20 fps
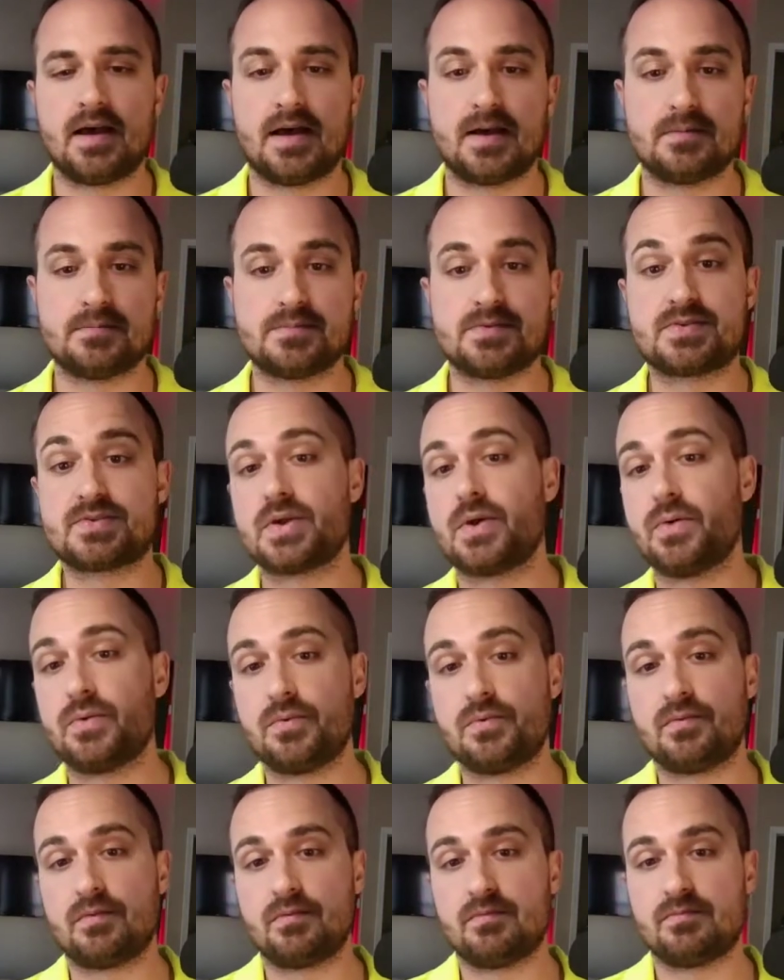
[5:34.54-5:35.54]
So
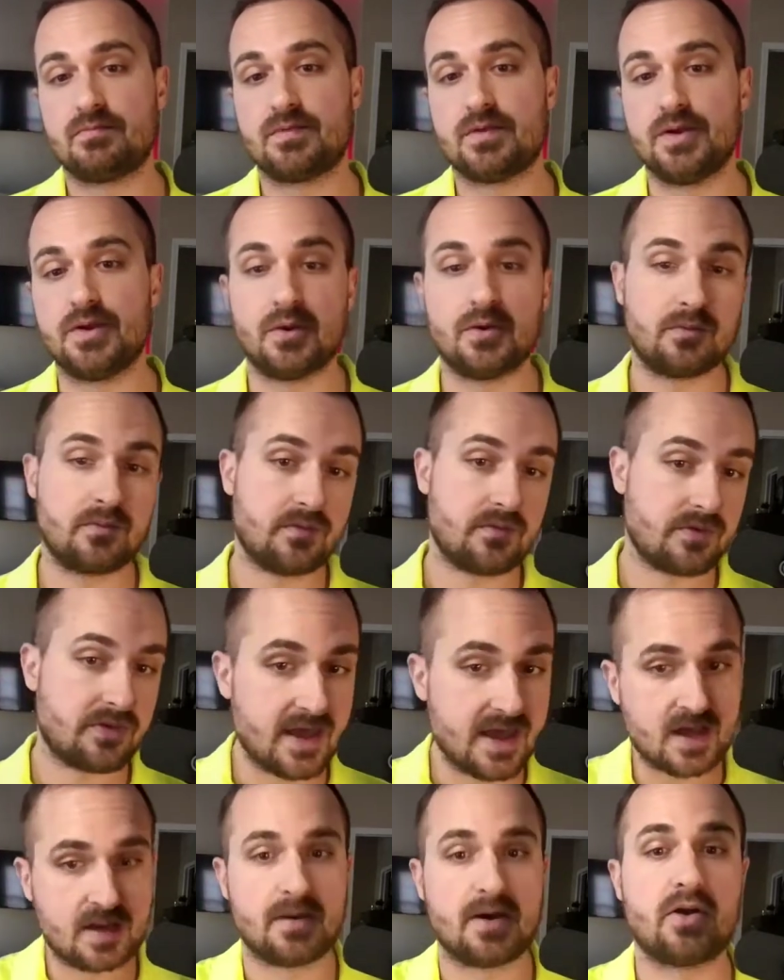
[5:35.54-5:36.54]

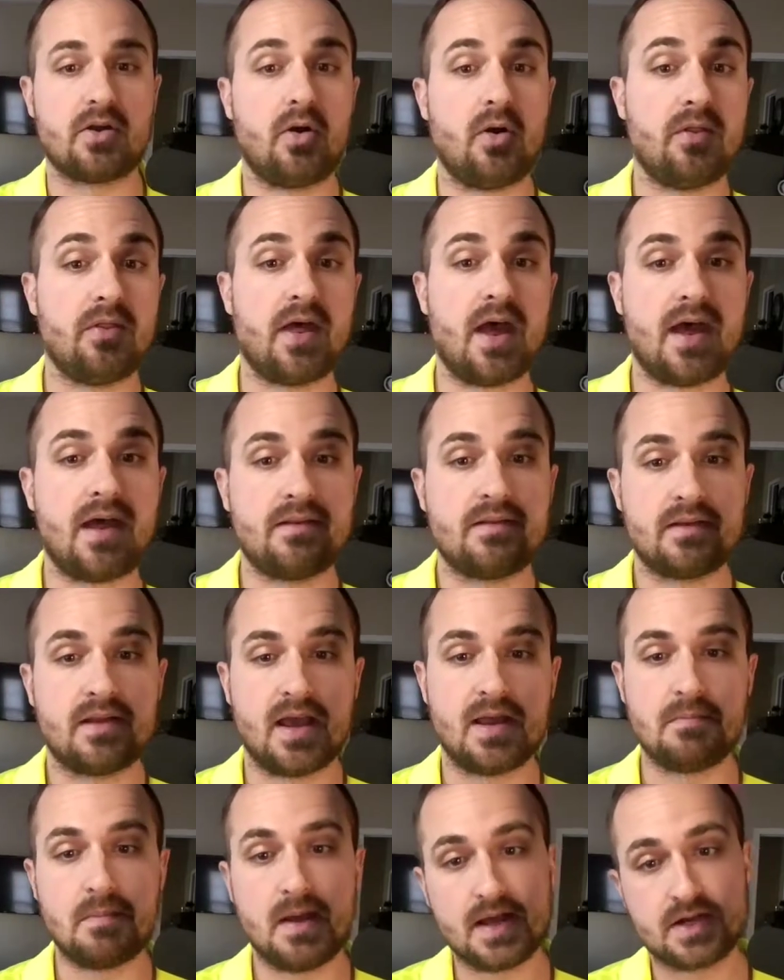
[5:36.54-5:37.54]
think about all that
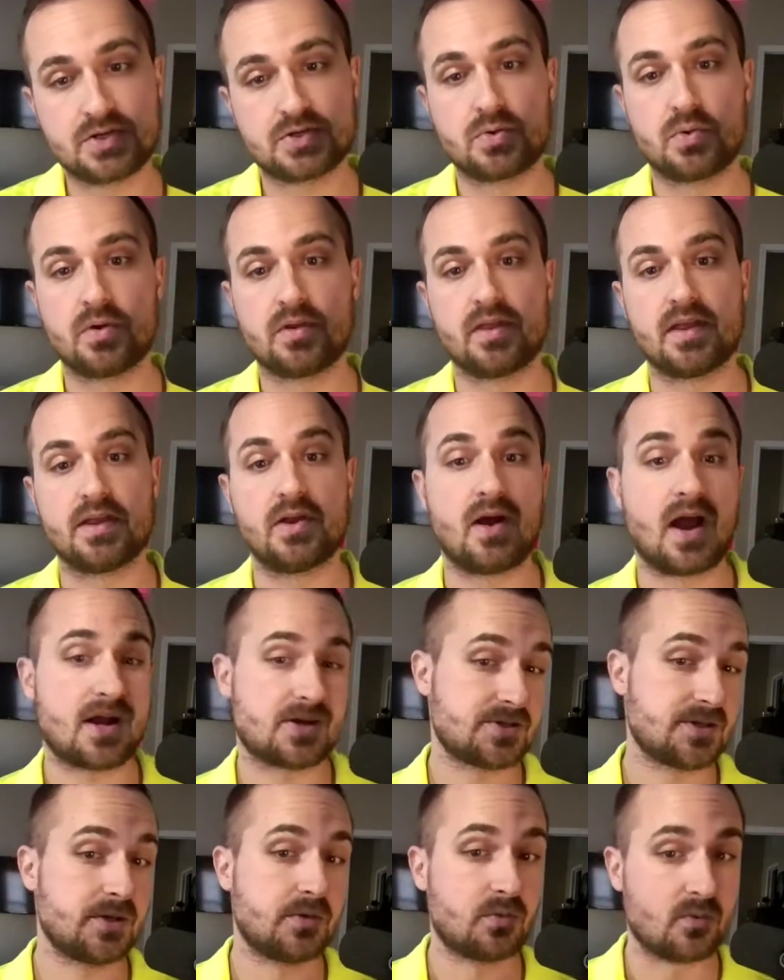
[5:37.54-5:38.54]
and make sure that you're
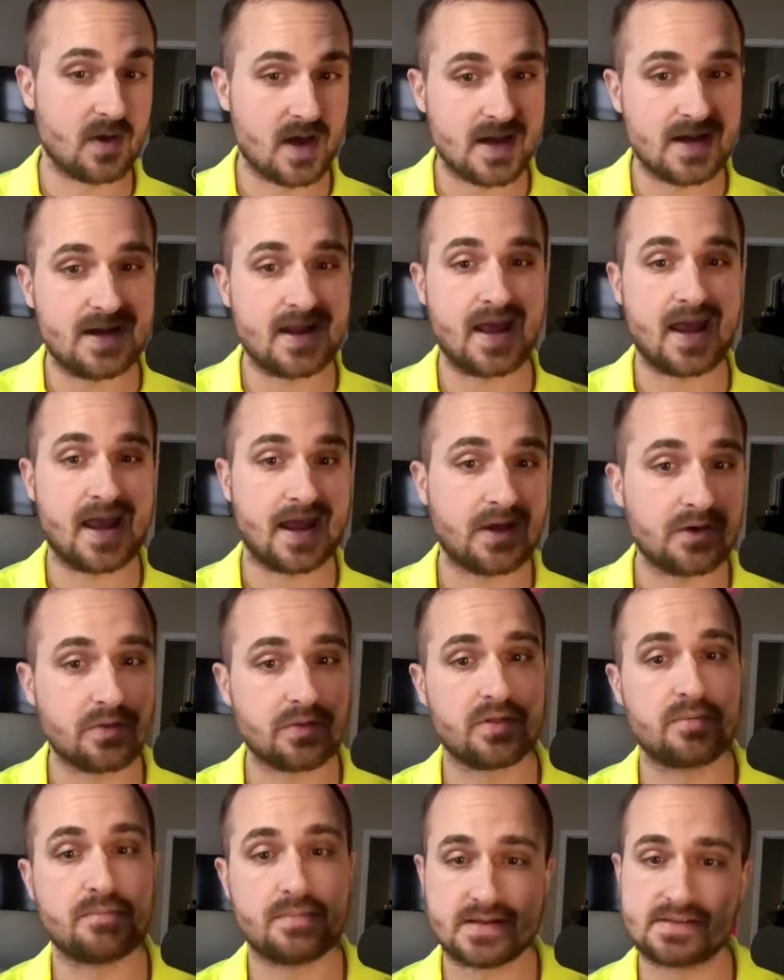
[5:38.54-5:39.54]
actually ready to handle
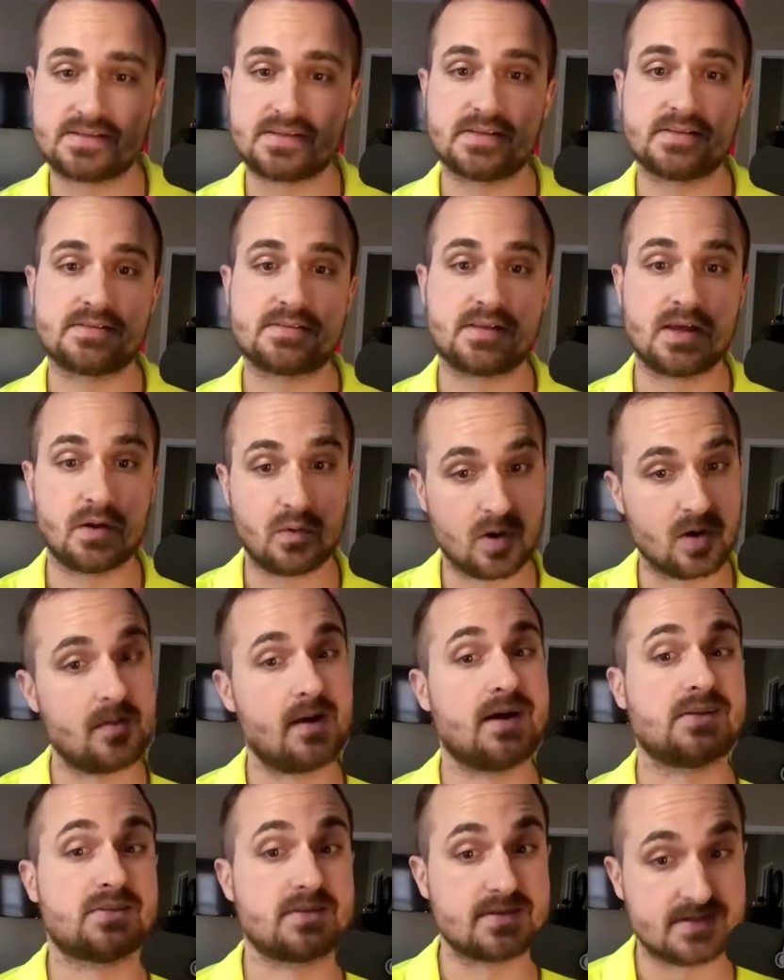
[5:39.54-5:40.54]
the business that we're
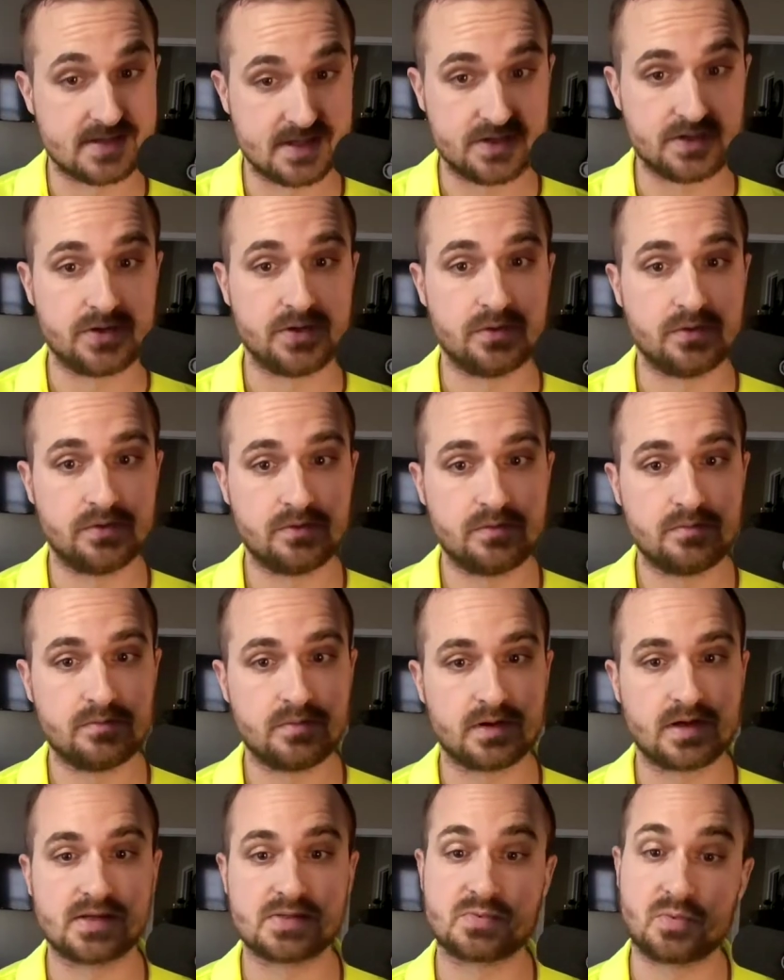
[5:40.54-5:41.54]
about to send you,
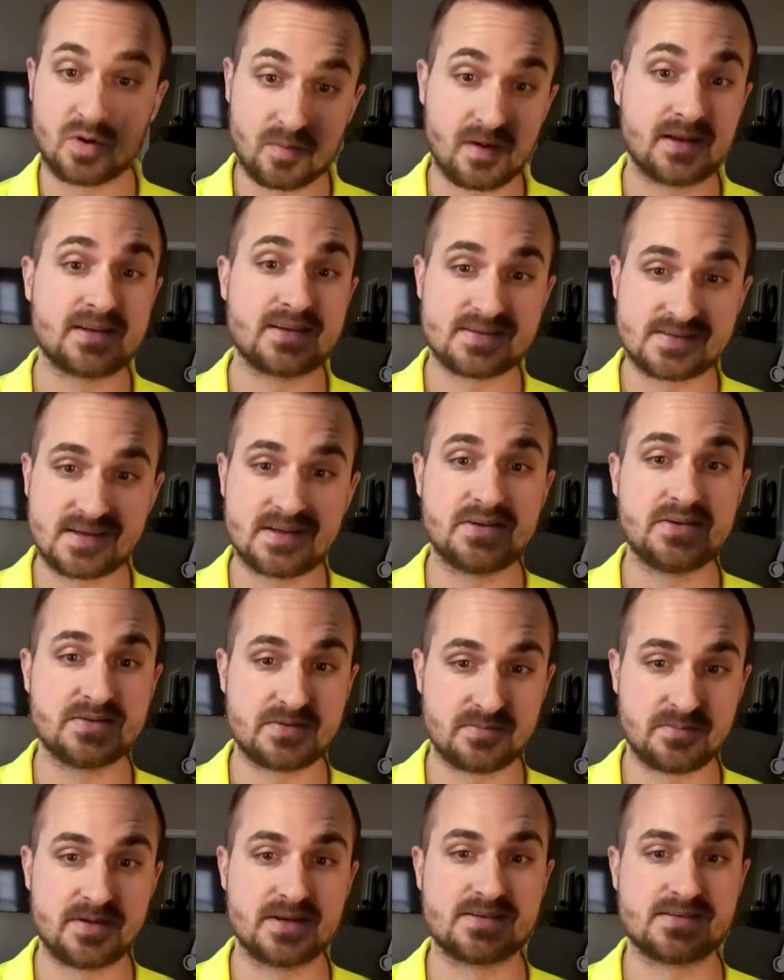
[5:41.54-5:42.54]
because we're about to send you some
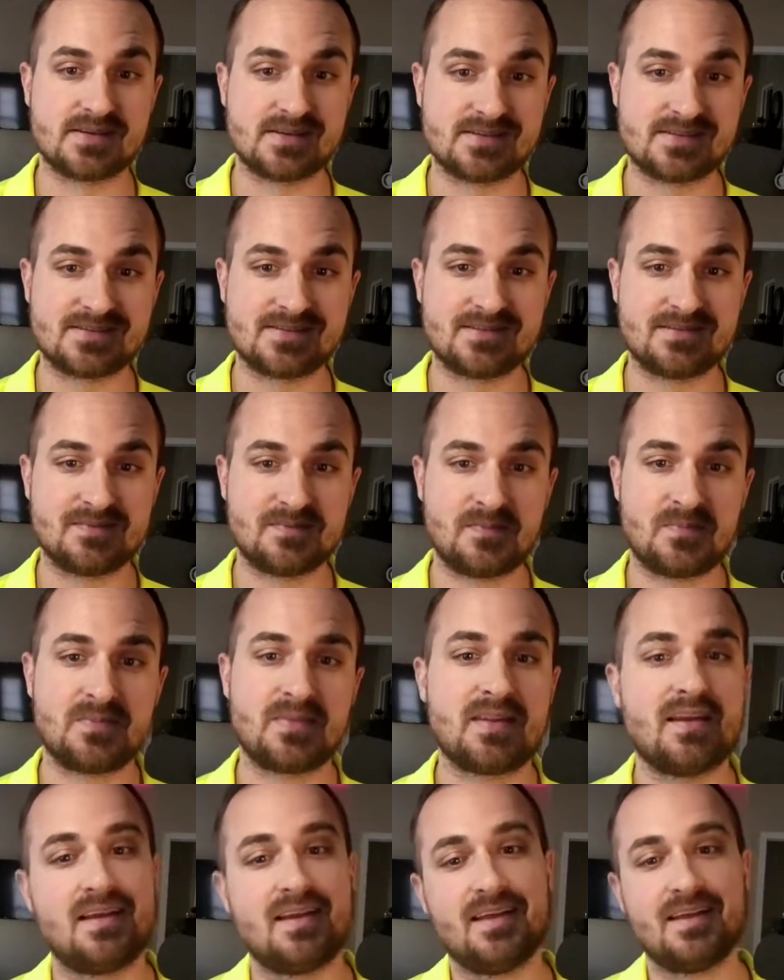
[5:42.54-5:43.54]
business.
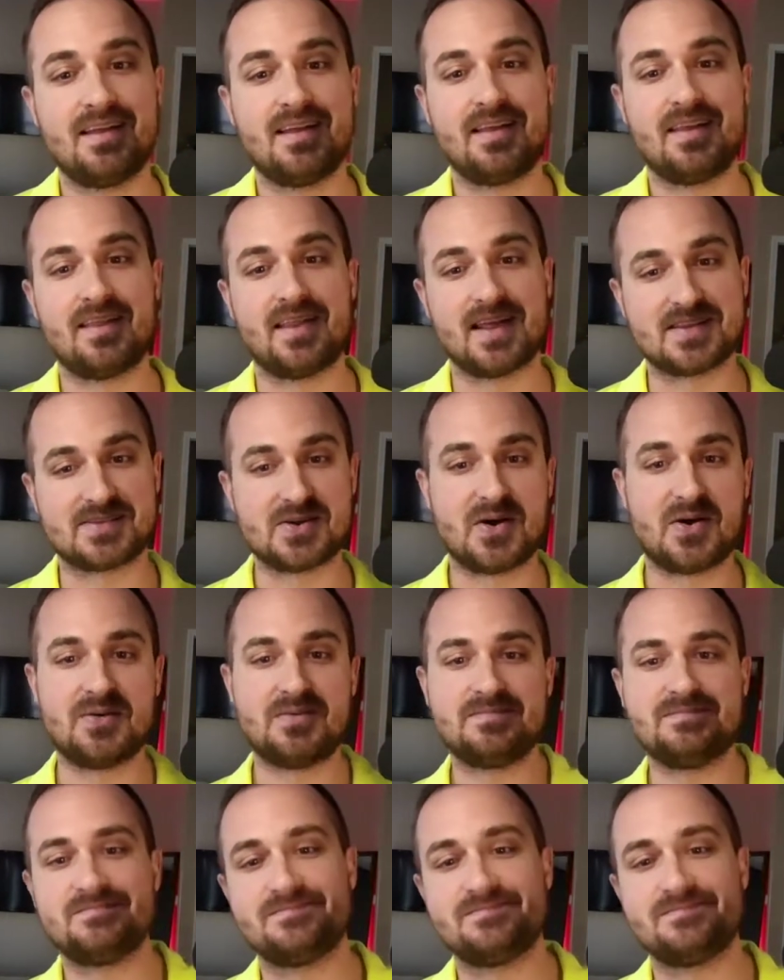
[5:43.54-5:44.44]
That's all.